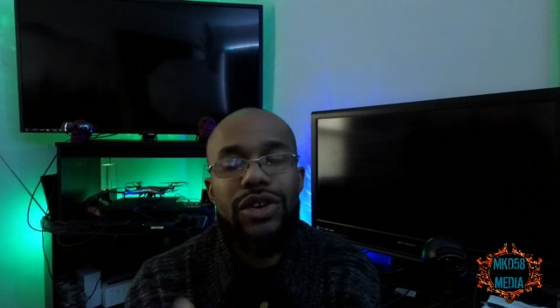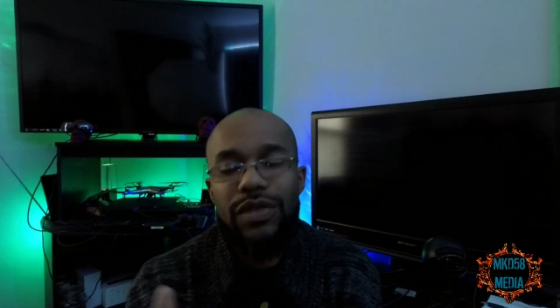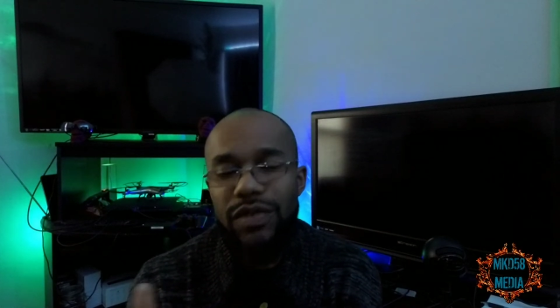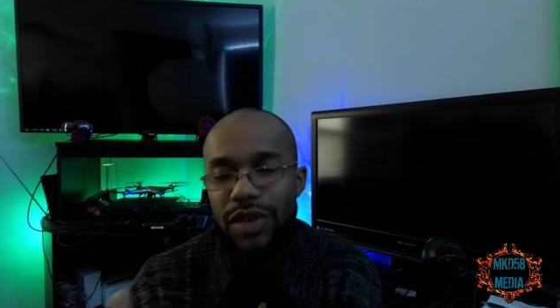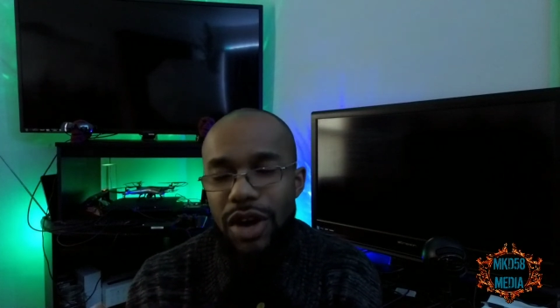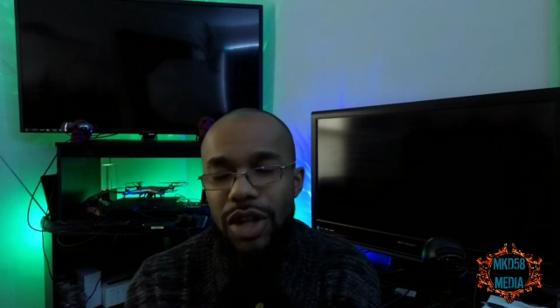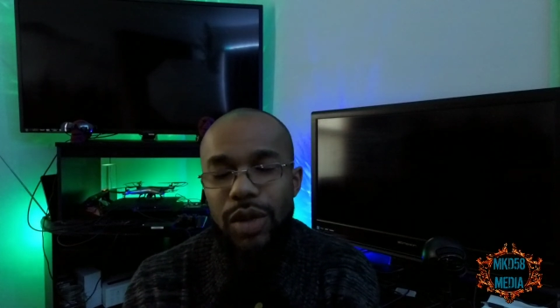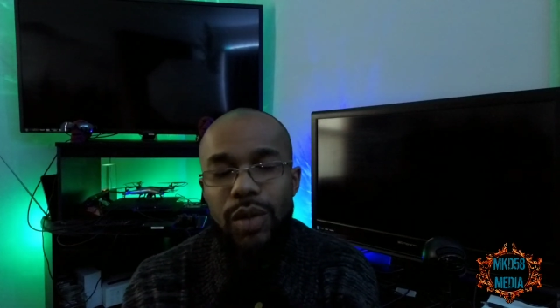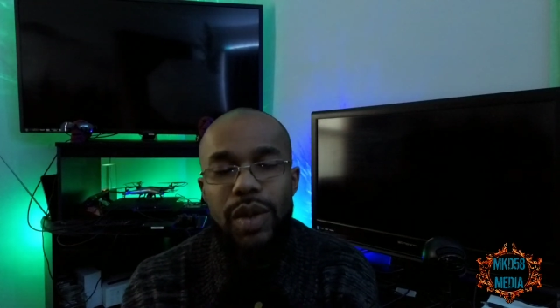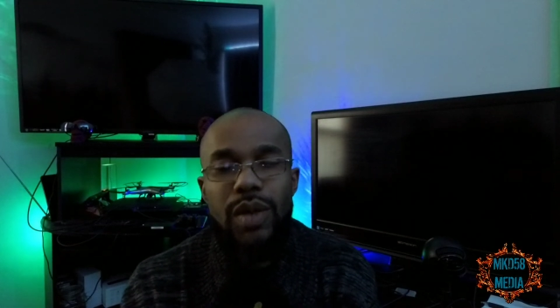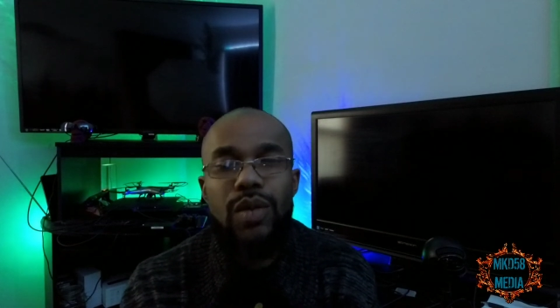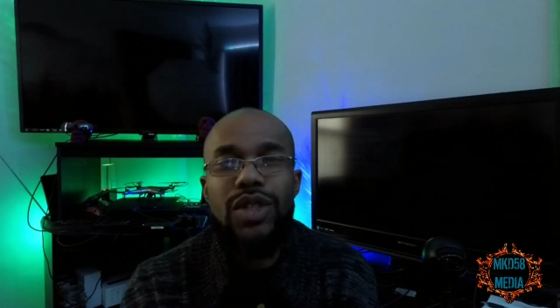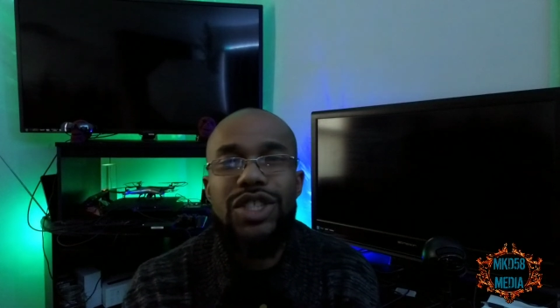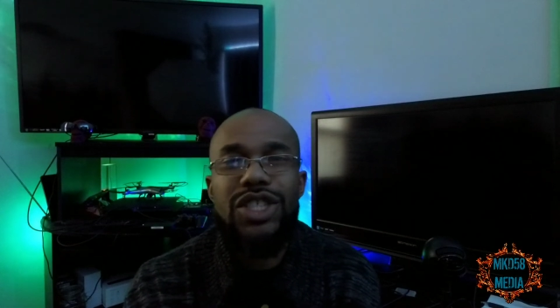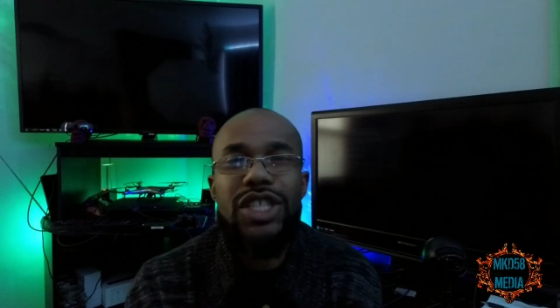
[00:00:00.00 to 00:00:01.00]
You're
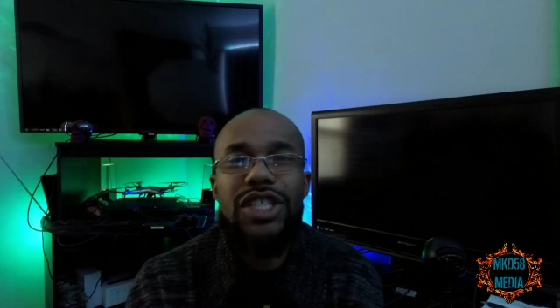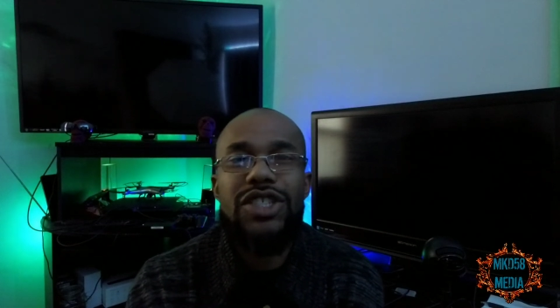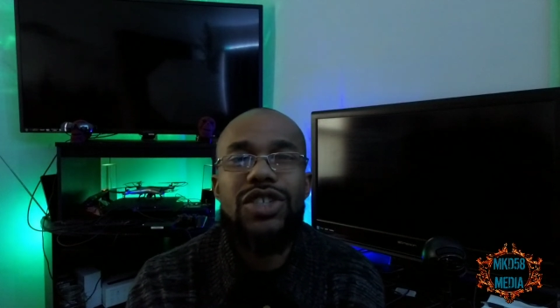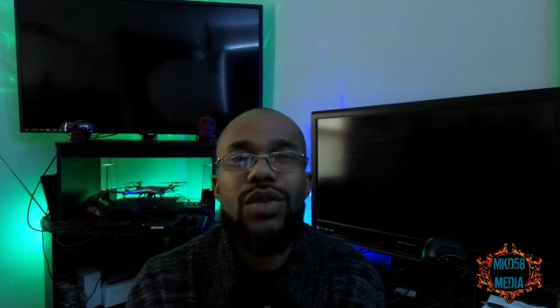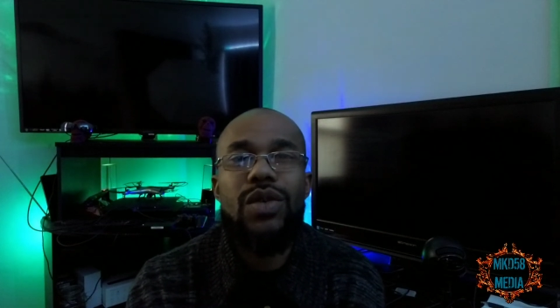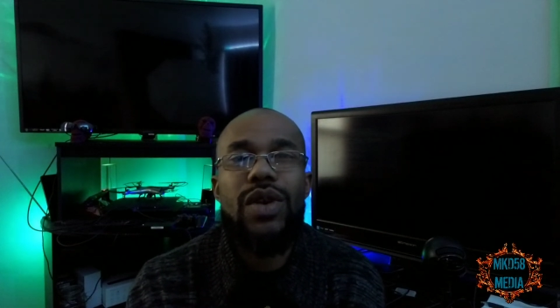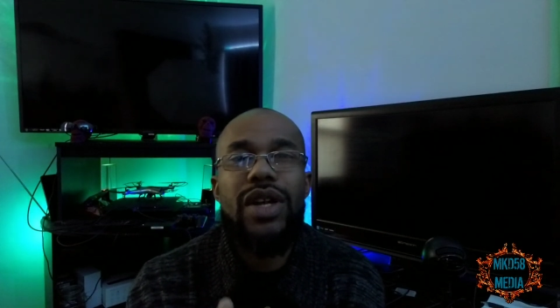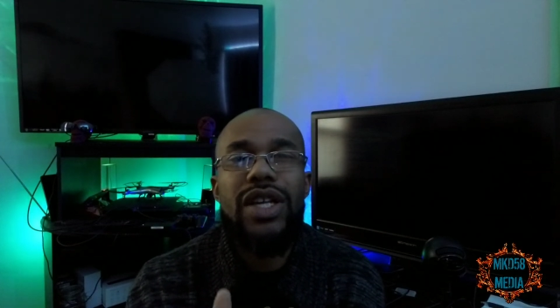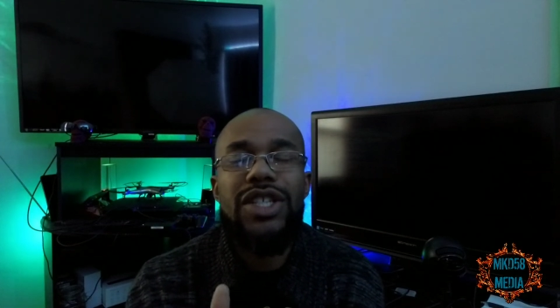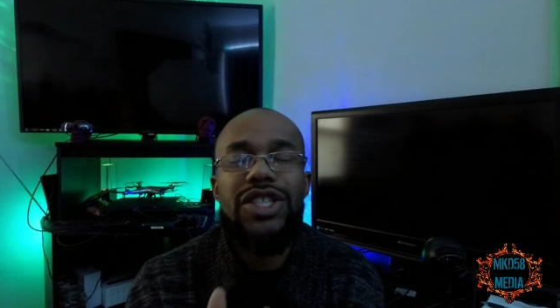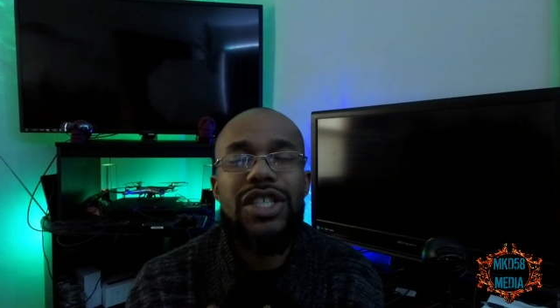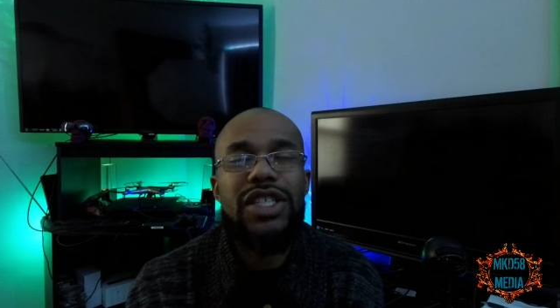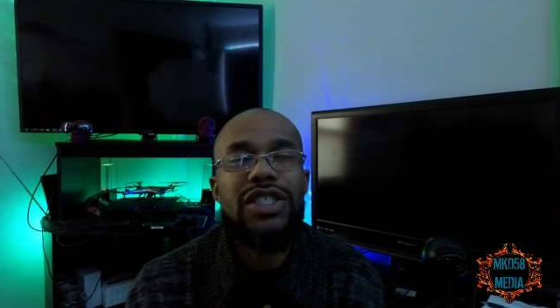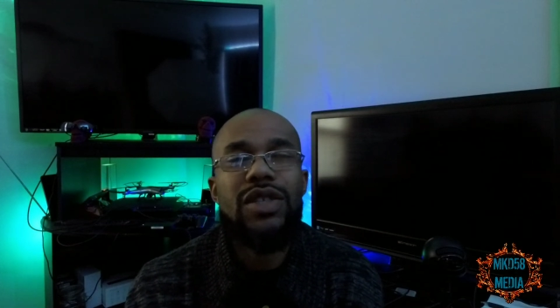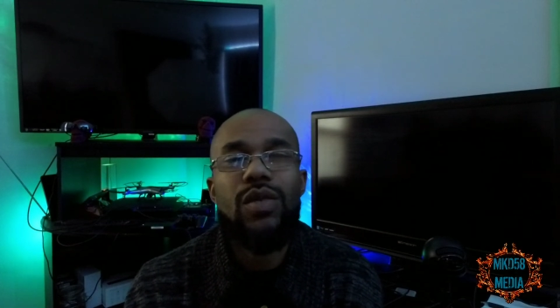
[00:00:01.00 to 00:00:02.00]
following what she's doing, and
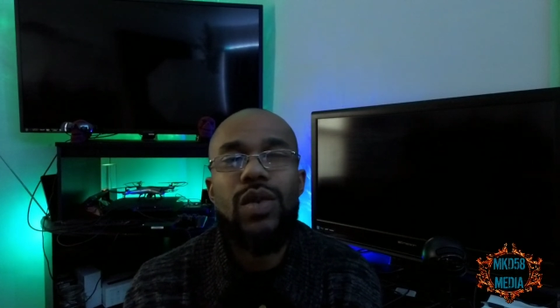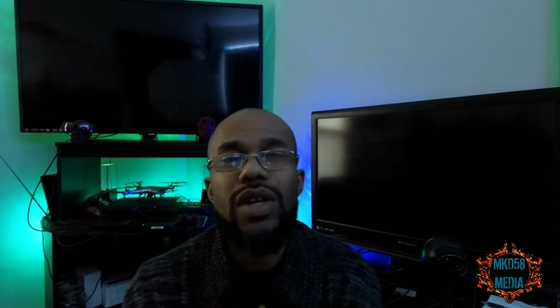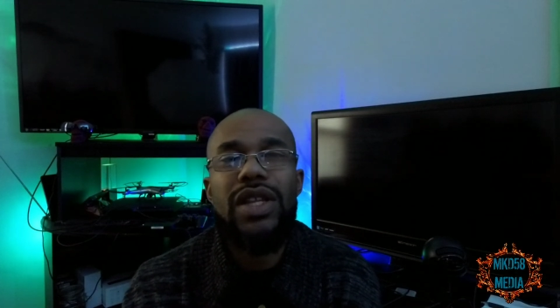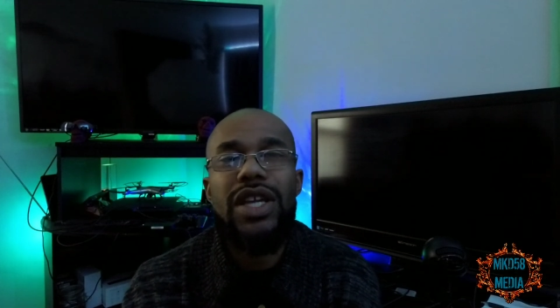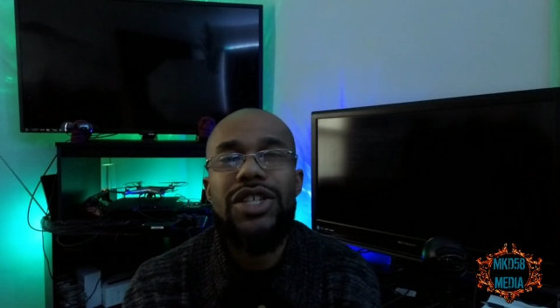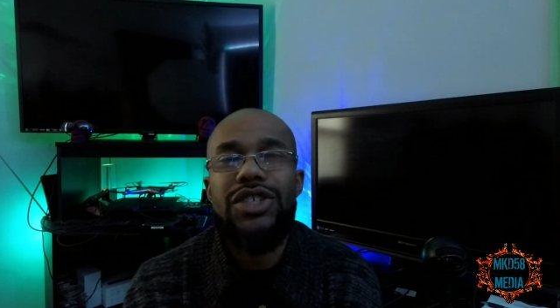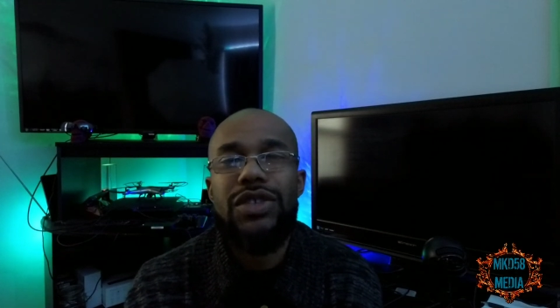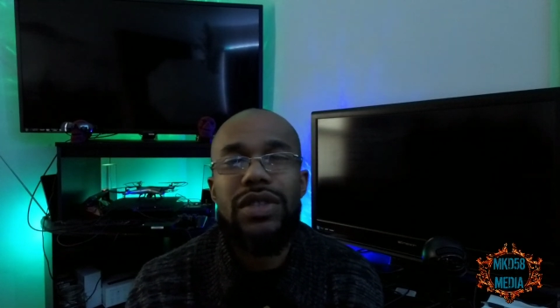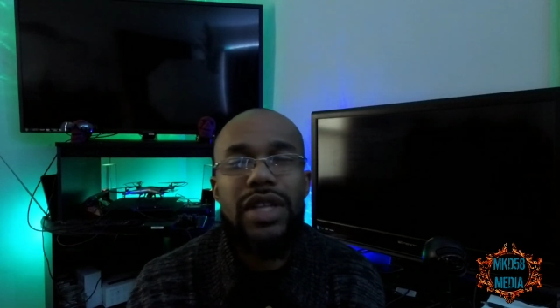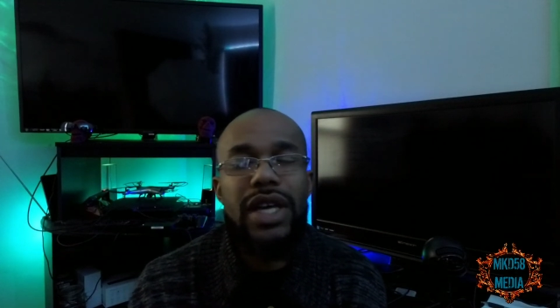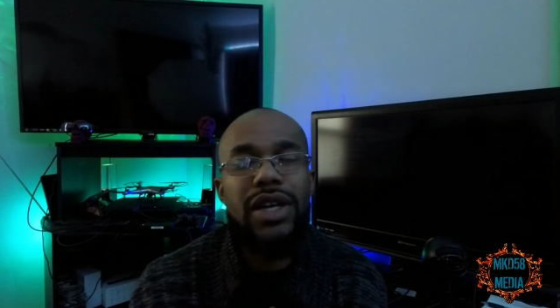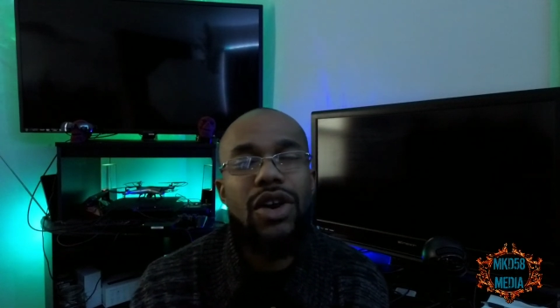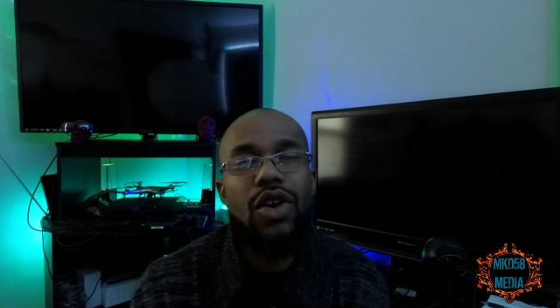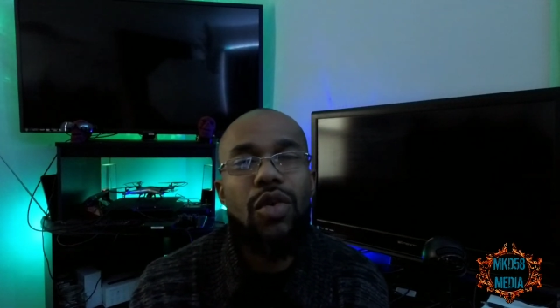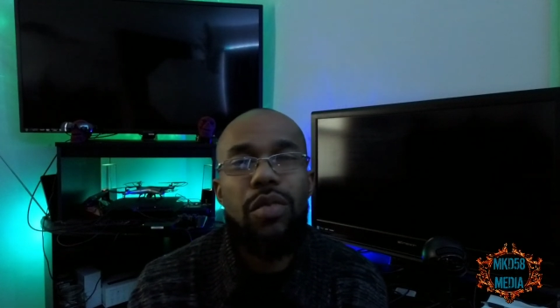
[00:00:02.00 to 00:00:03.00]
she's the one that you're
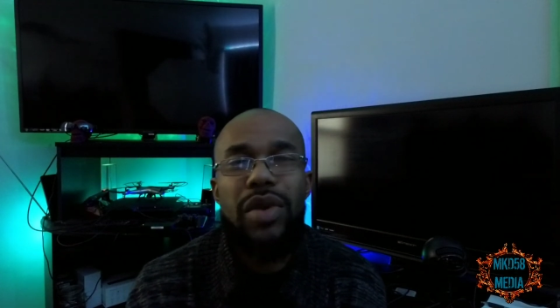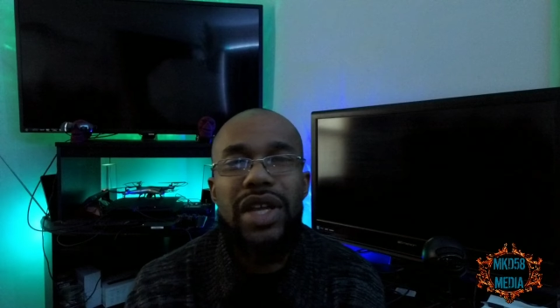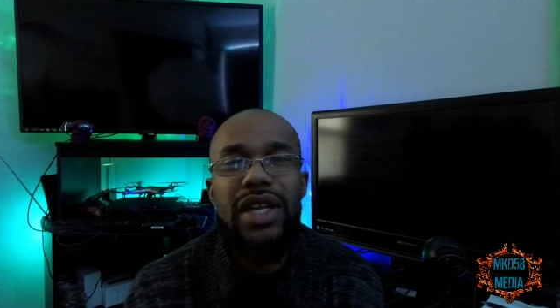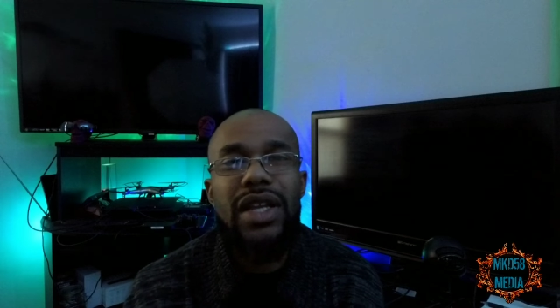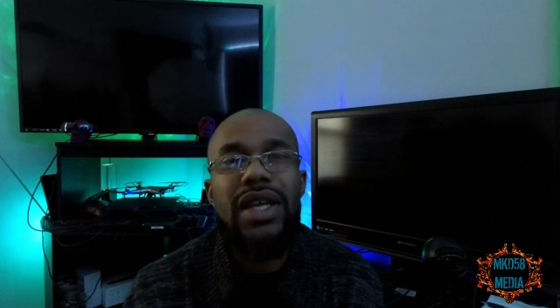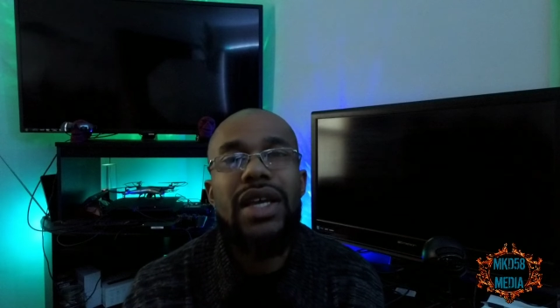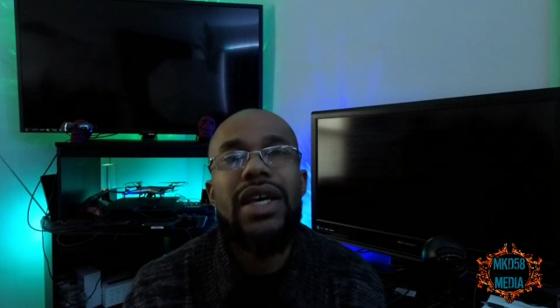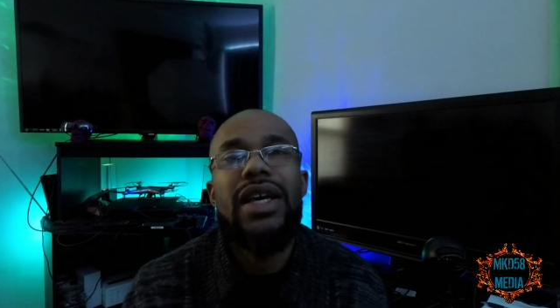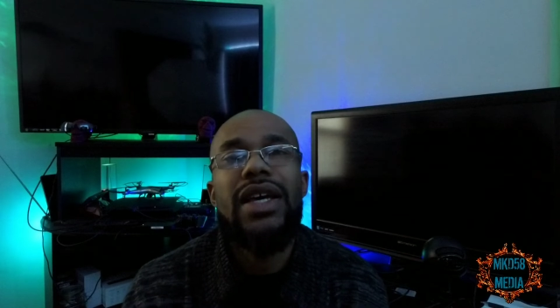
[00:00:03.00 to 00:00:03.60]
like hoping